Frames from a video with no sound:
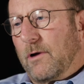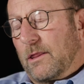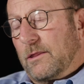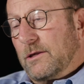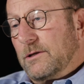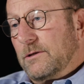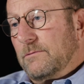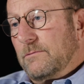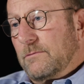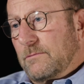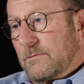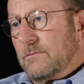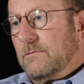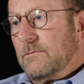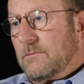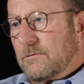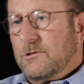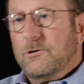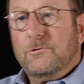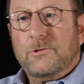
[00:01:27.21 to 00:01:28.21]
of the
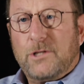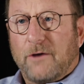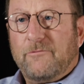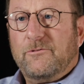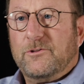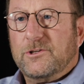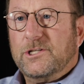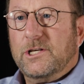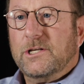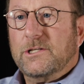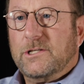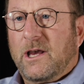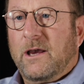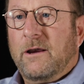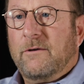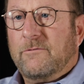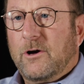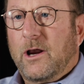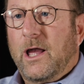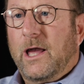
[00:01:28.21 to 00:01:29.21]
two toughest things I
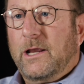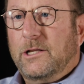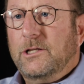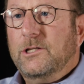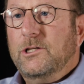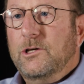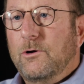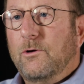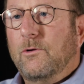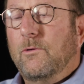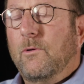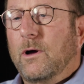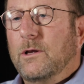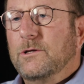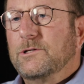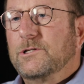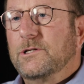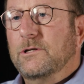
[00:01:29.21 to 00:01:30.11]
ever had to do was